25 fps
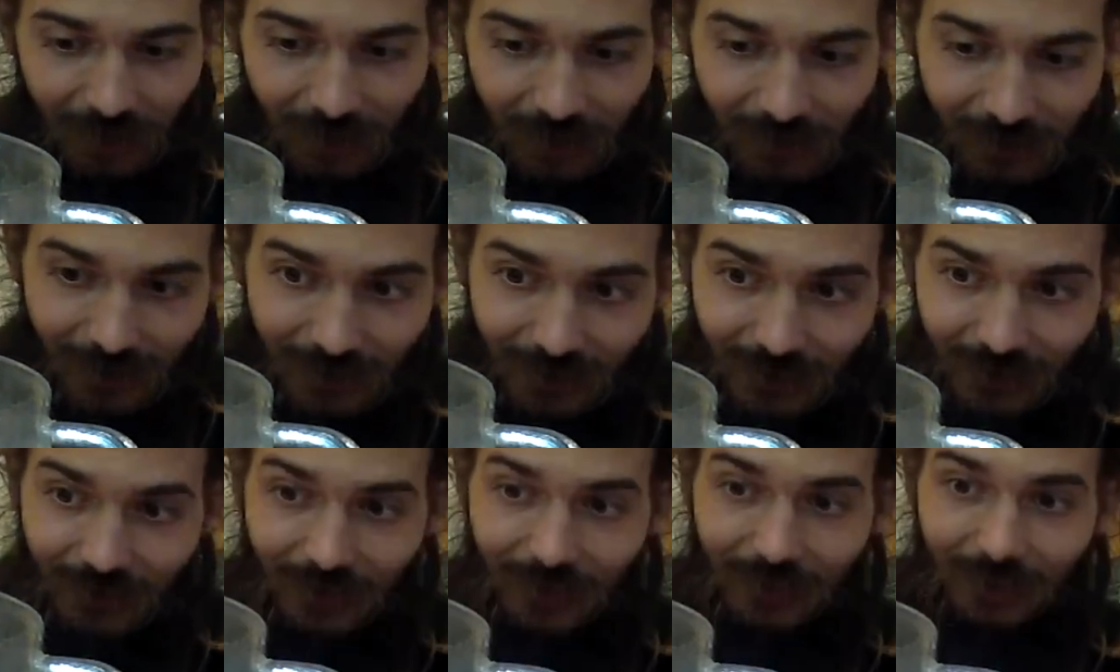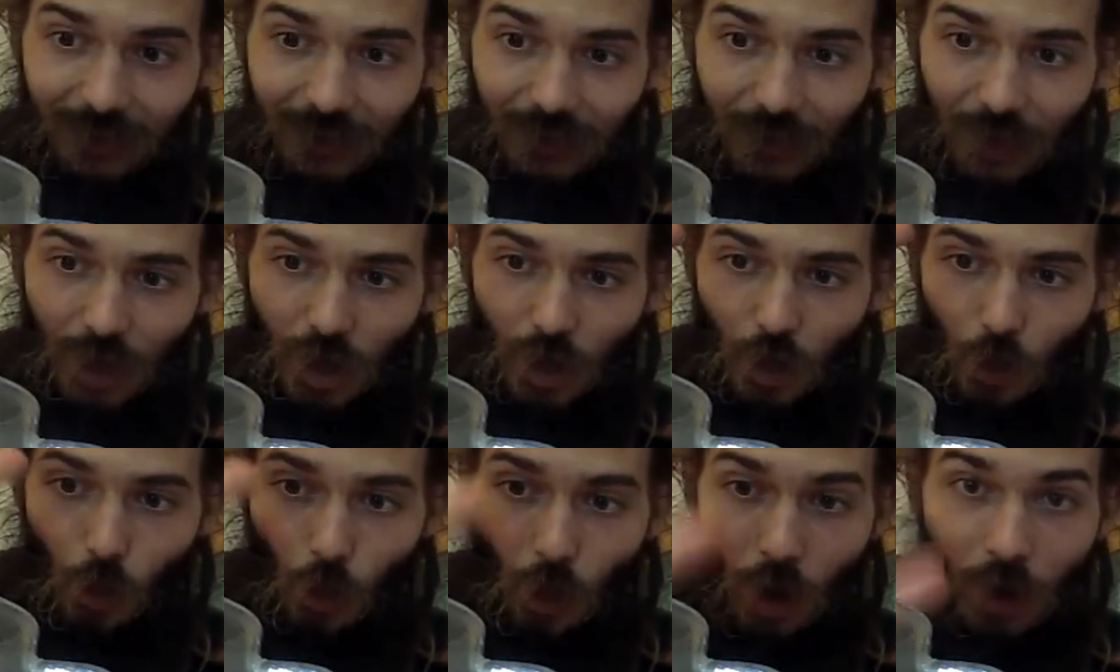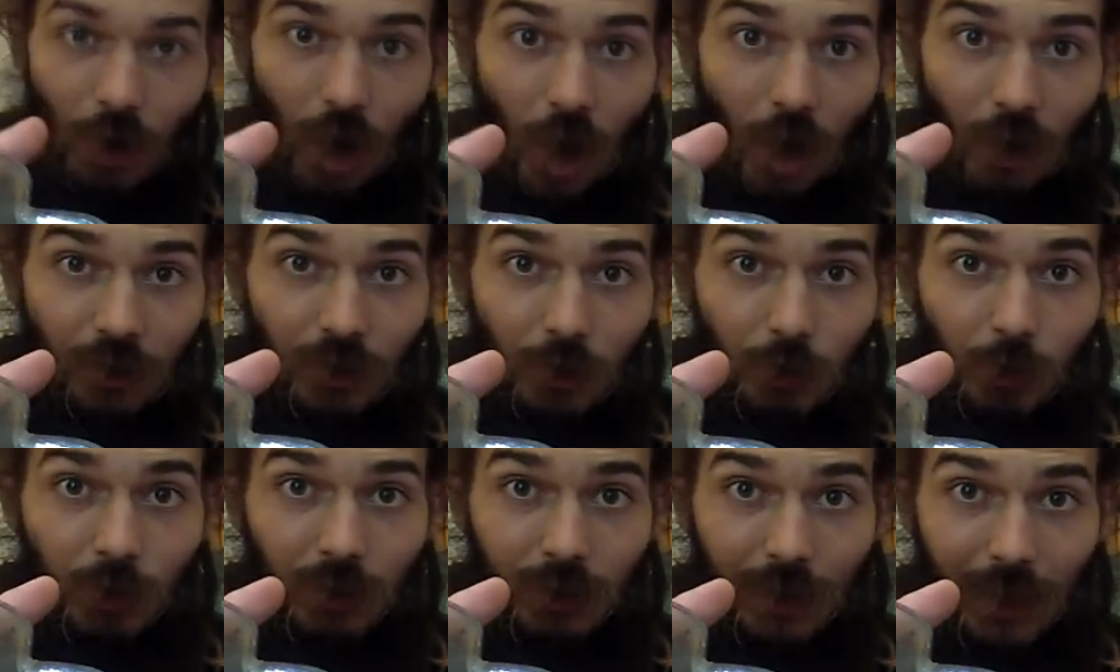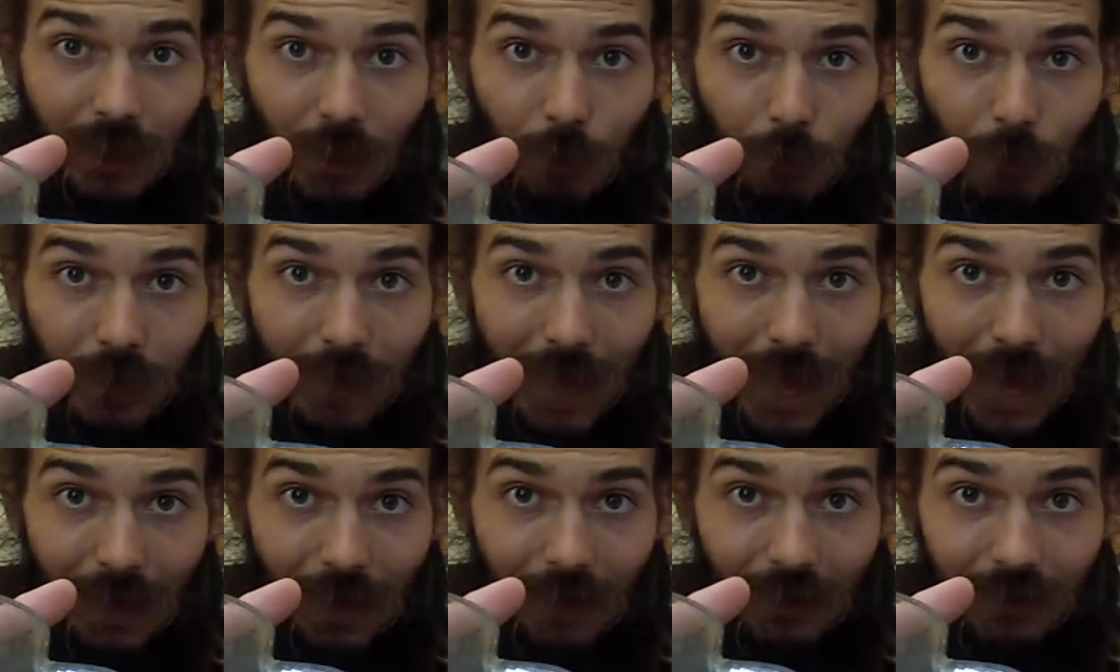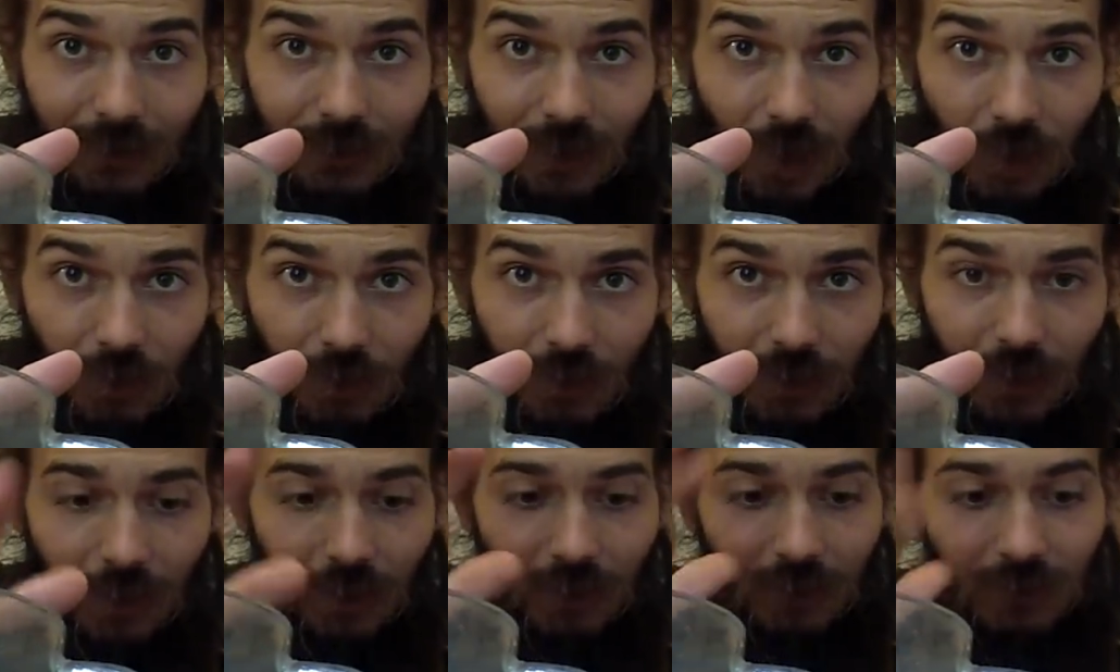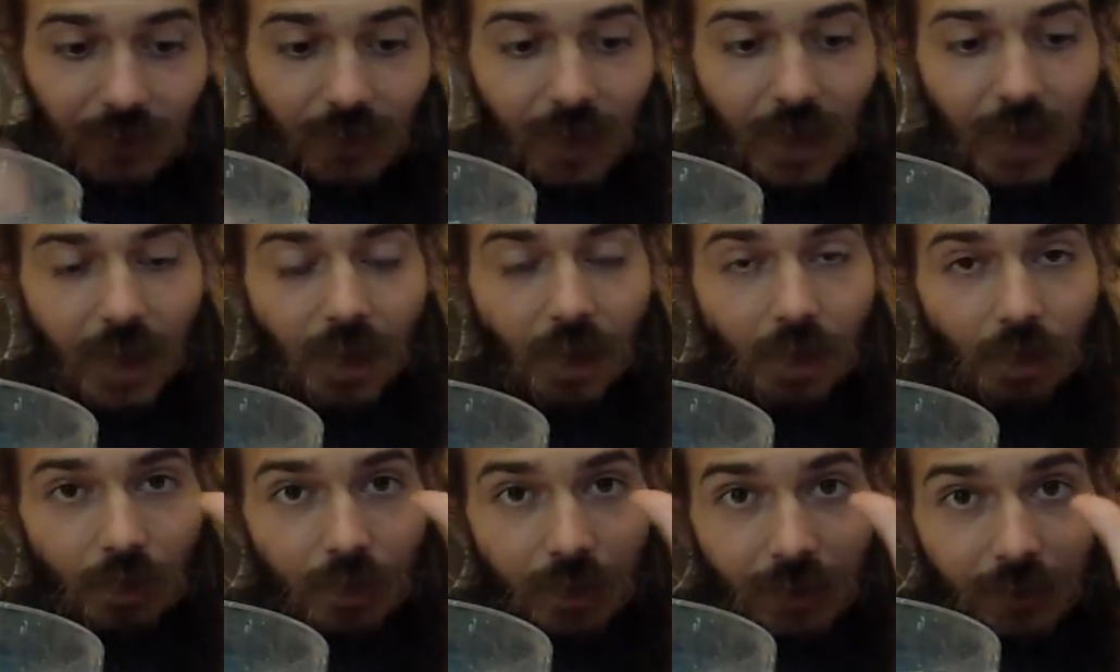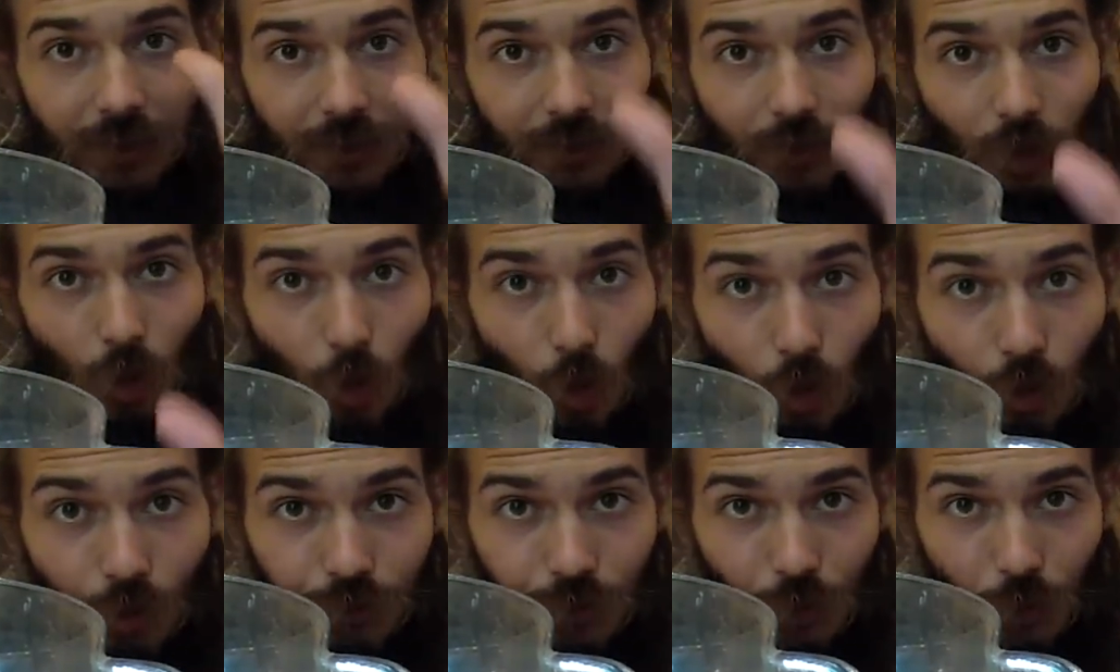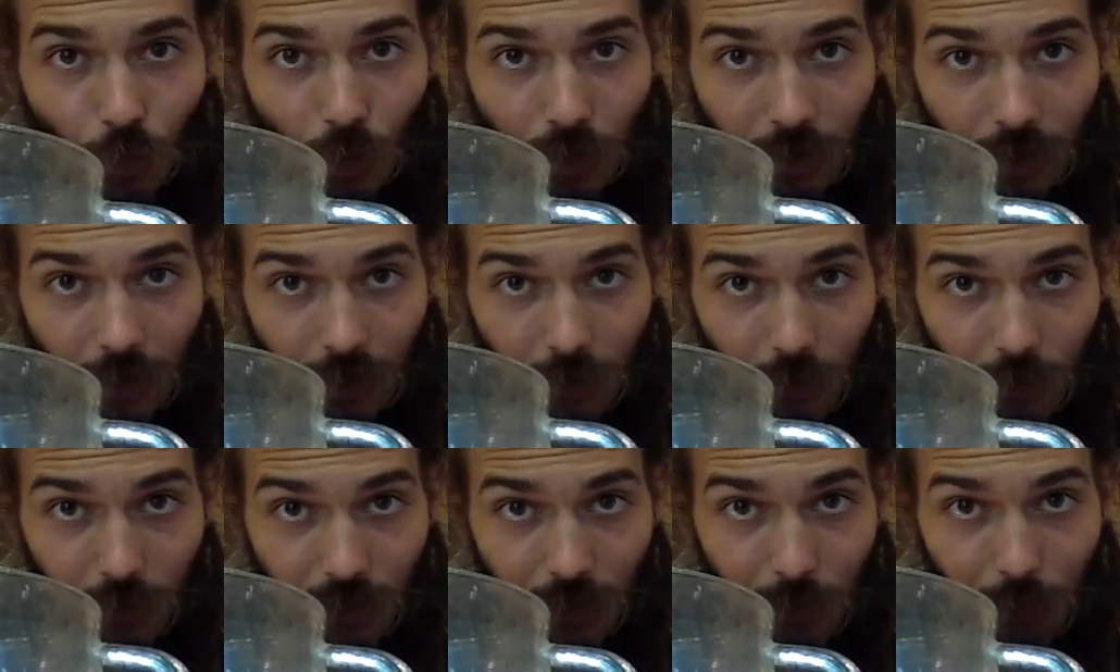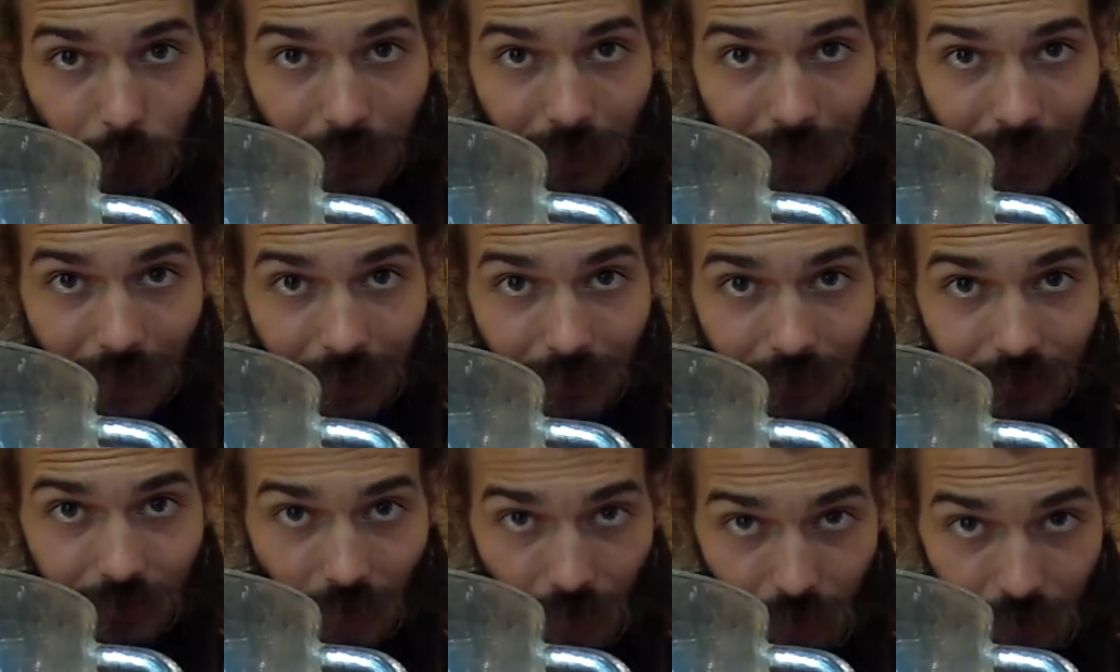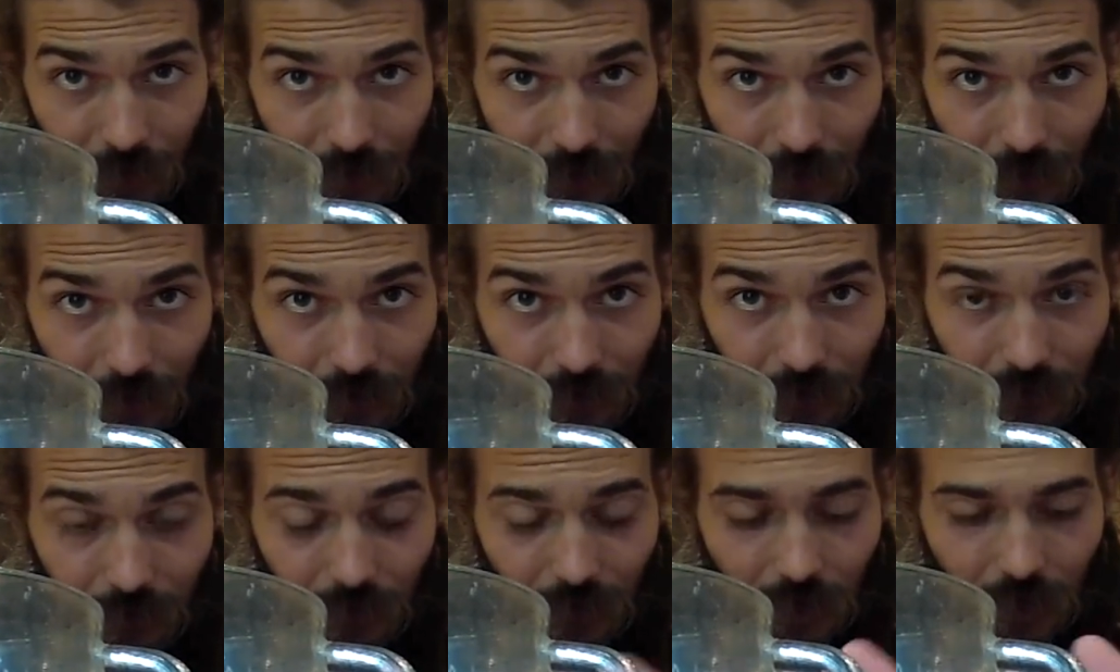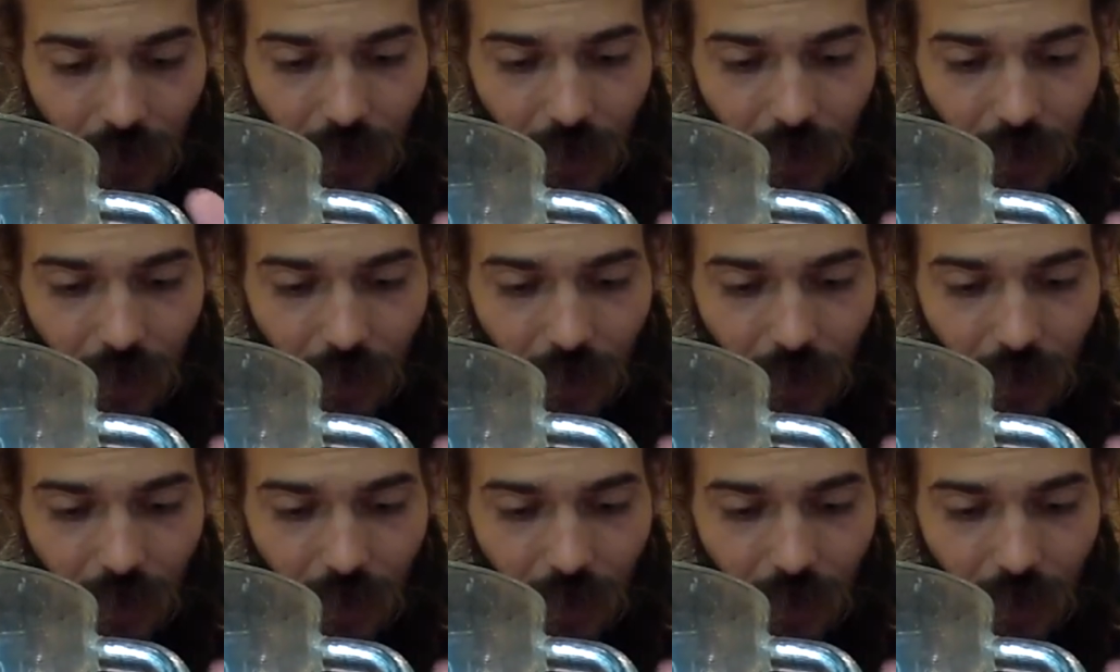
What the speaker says: This is 100% bananas, nothing else. This is also 100% bananas, nothing else.